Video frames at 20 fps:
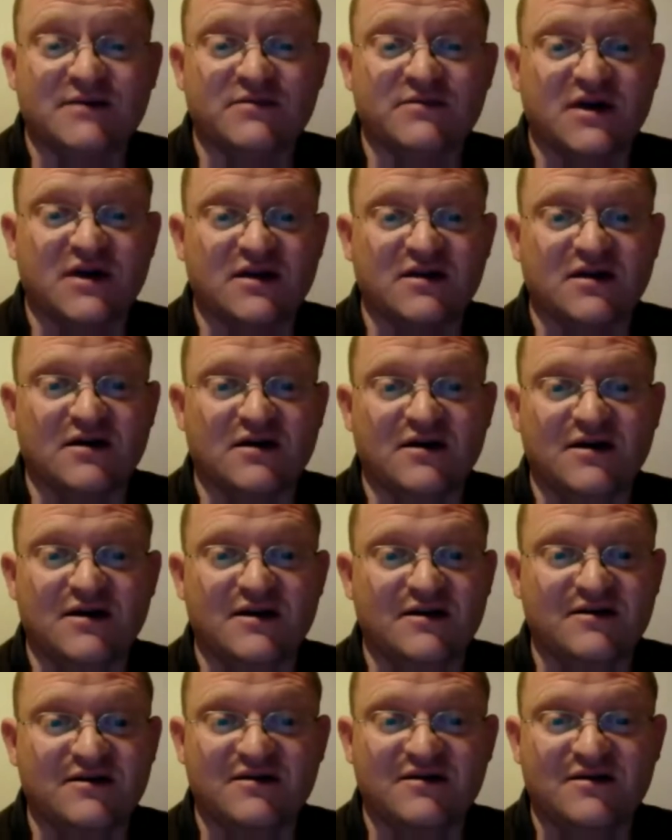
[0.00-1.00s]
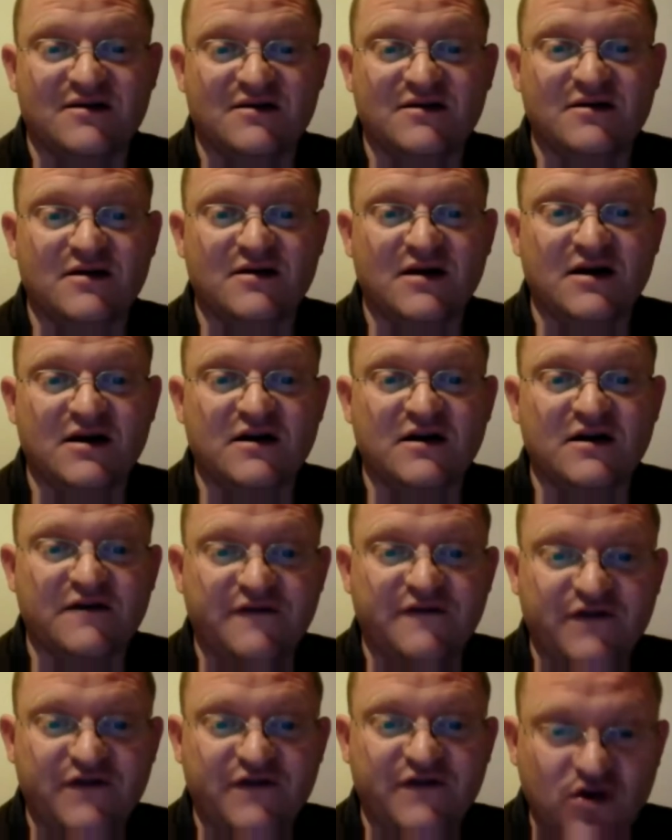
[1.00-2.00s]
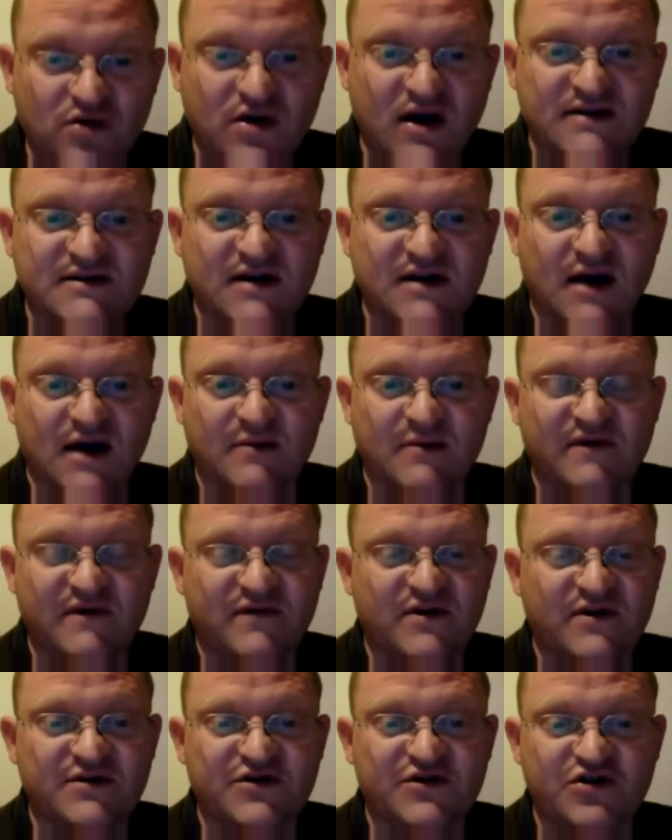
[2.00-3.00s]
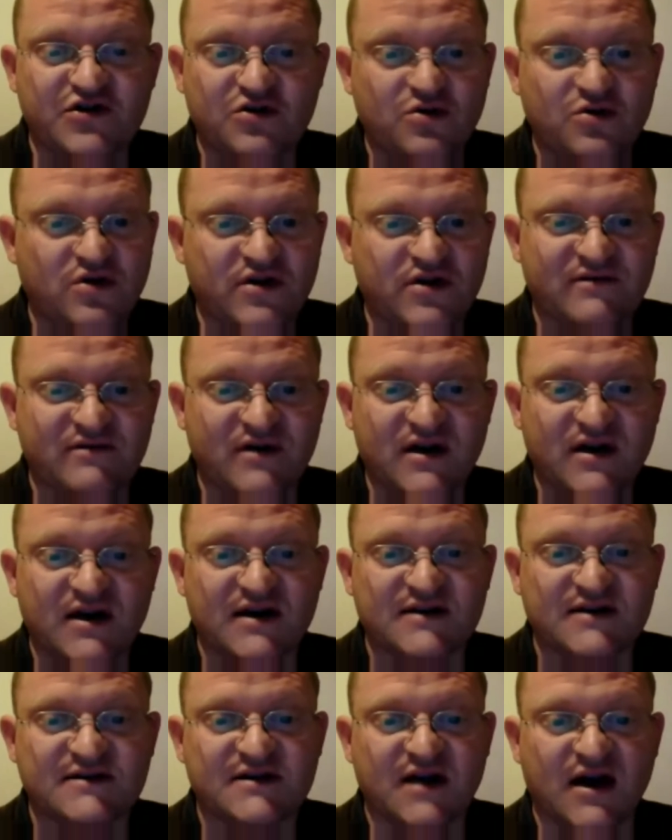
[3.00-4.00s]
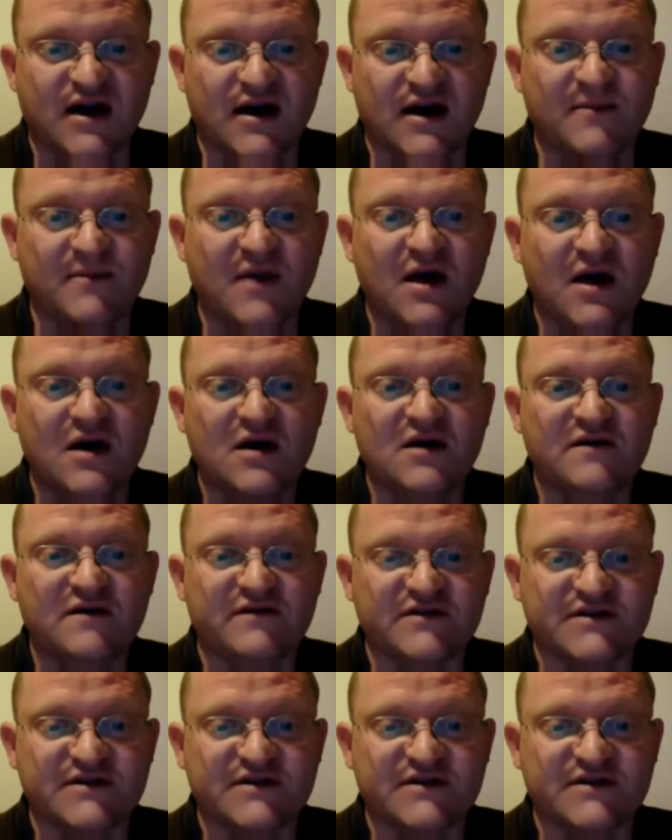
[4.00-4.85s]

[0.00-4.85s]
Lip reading: it's something that in a few years' time, even 2 or 3 years' time,